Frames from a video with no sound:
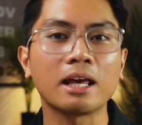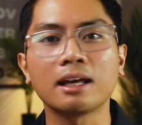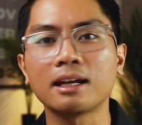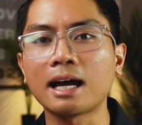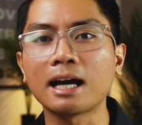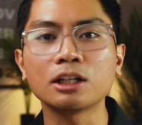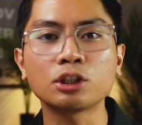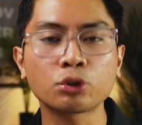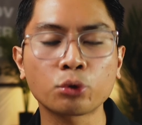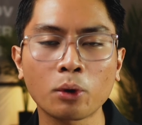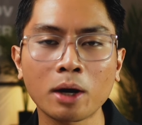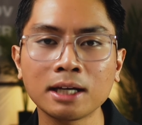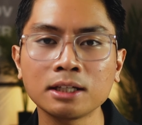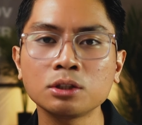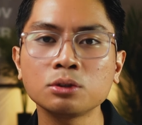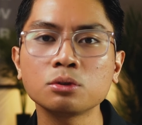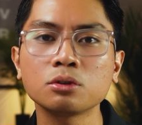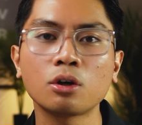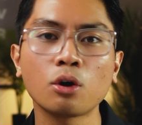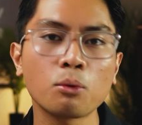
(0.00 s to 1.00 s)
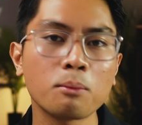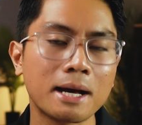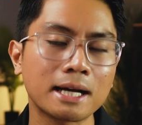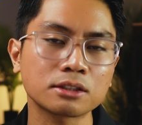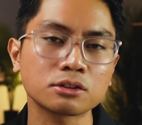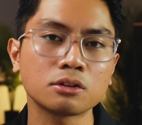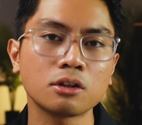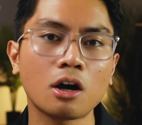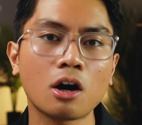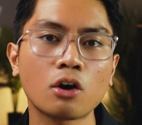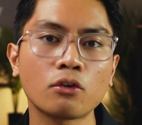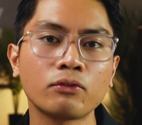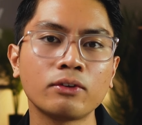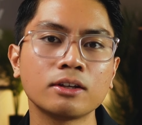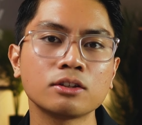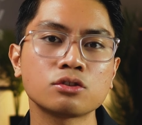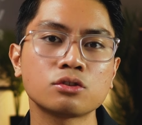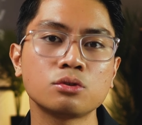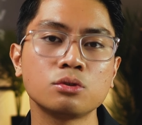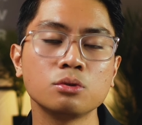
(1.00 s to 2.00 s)
And I try to go back to the
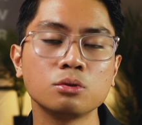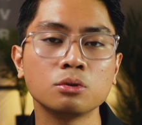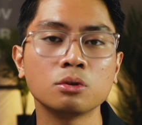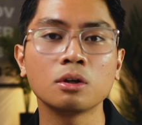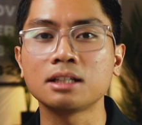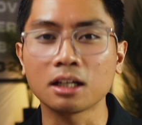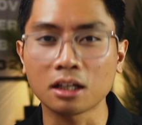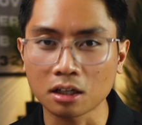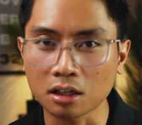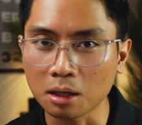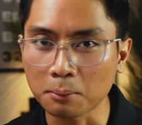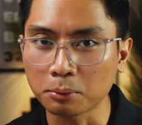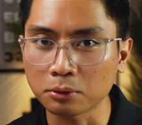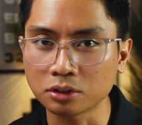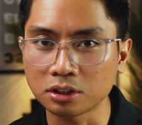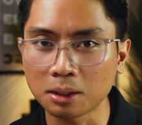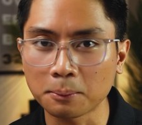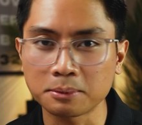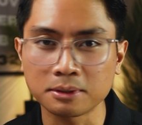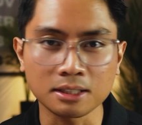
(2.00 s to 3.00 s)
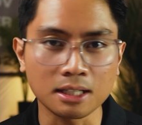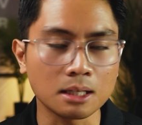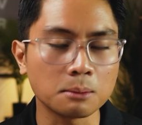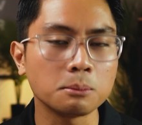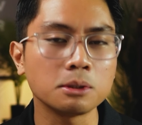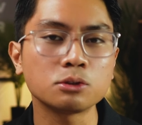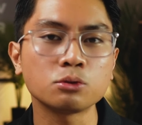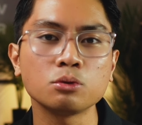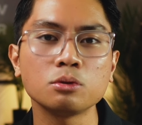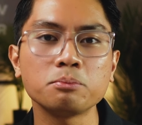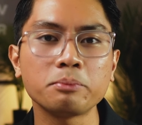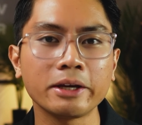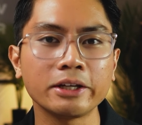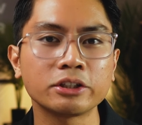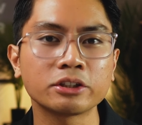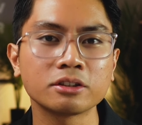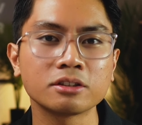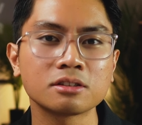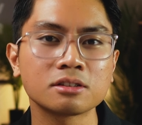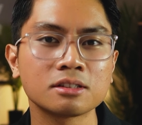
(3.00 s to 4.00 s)
office to take a couple sips in between
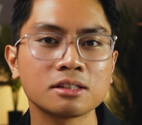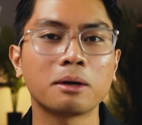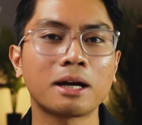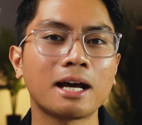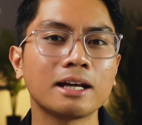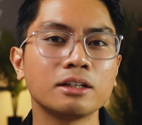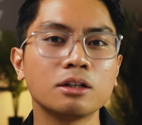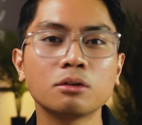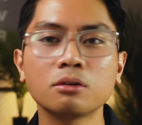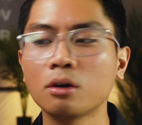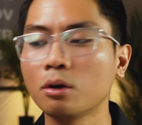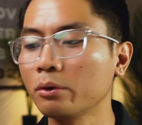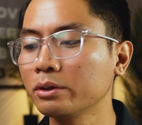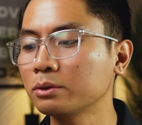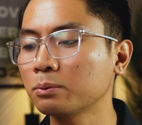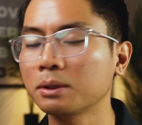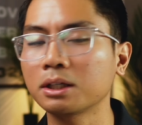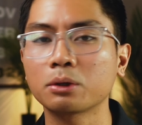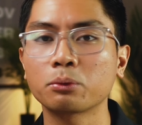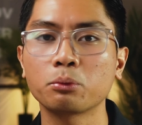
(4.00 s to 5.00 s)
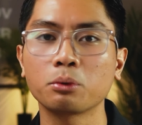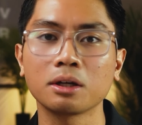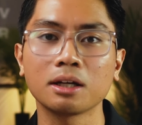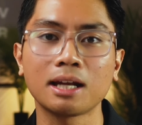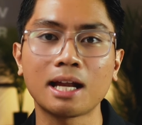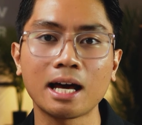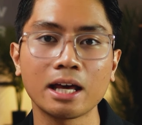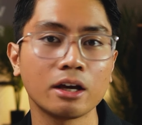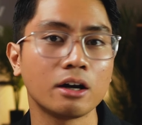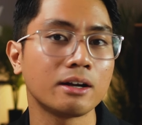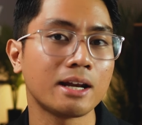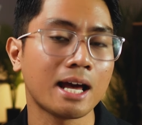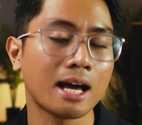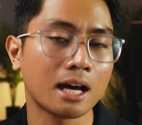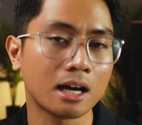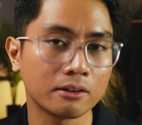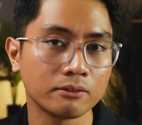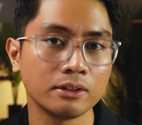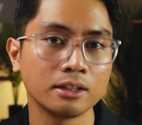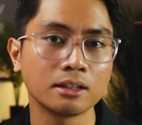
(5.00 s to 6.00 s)
patients, but I don't always want to rely on
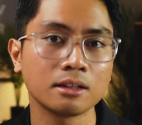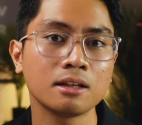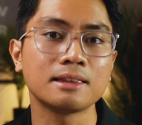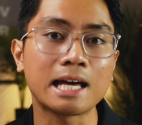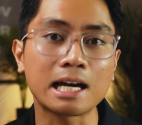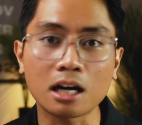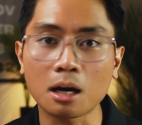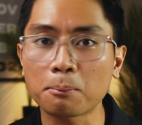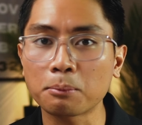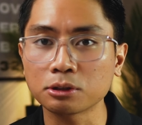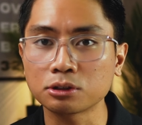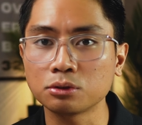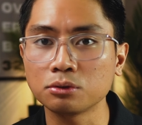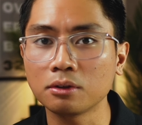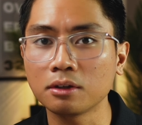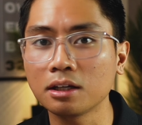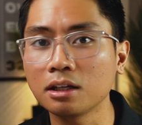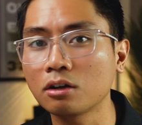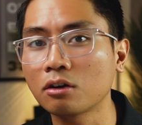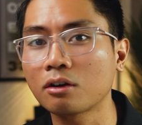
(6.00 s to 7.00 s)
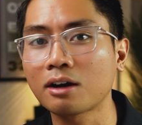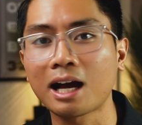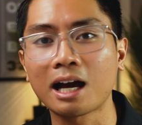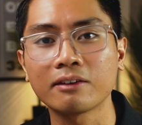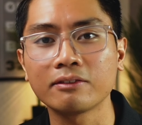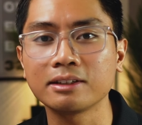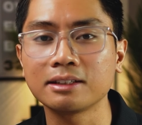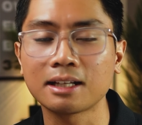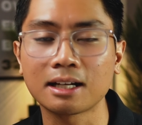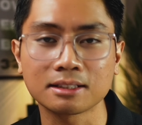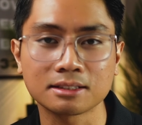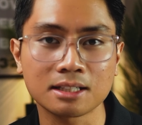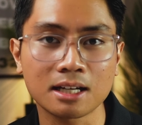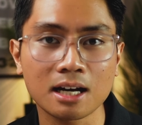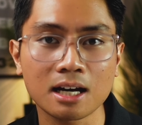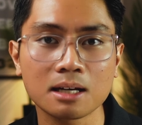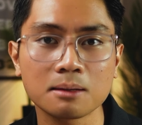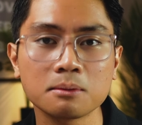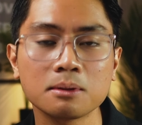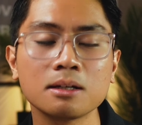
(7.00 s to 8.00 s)
having that opportunity or having that
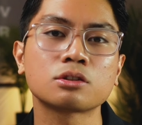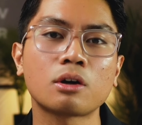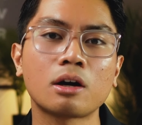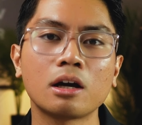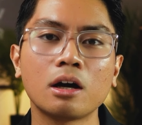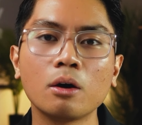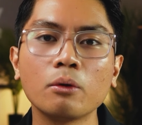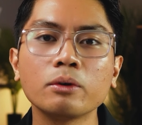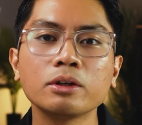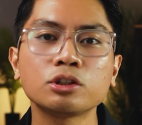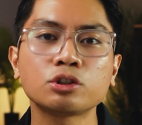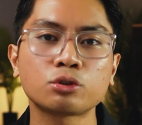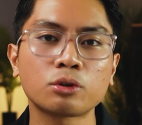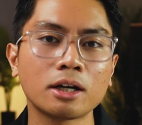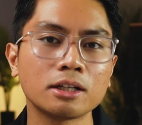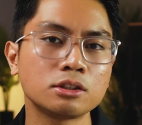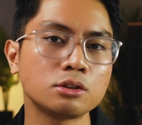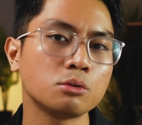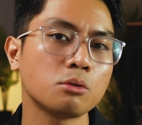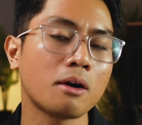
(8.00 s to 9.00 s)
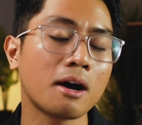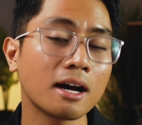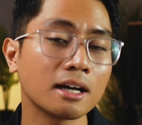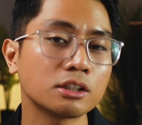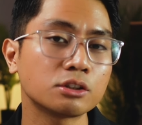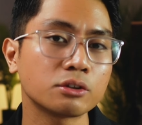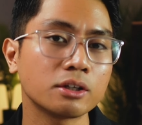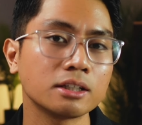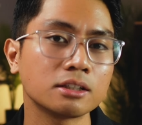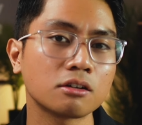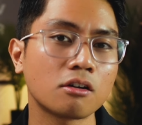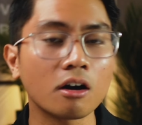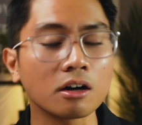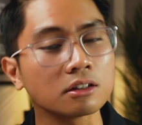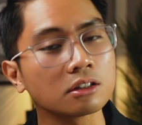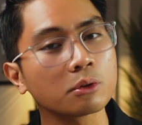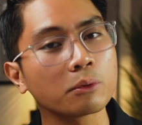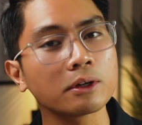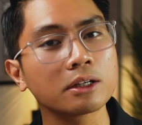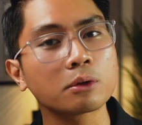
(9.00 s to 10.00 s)
time. So I always try to hydrate
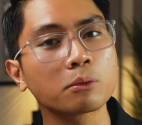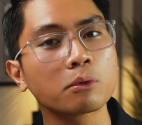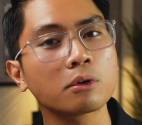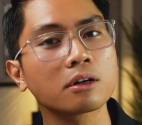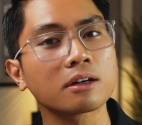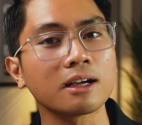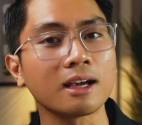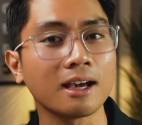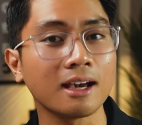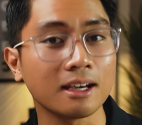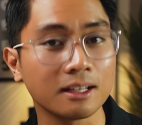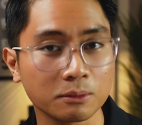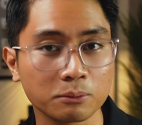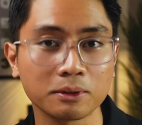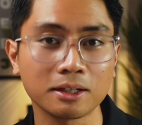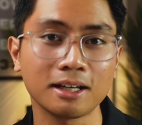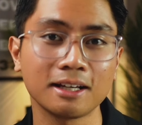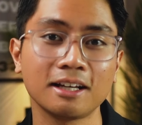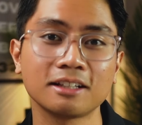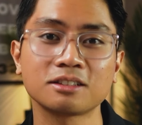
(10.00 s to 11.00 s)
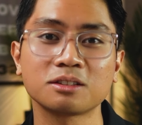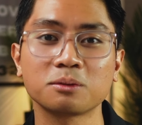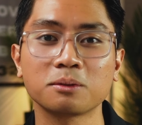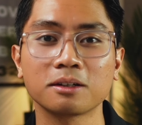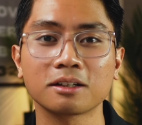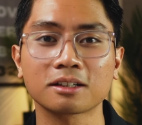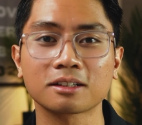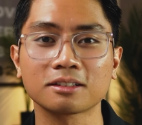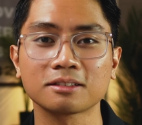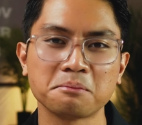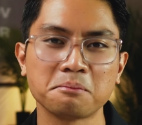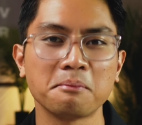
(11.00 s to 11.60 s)
on the way to work and when I get to work.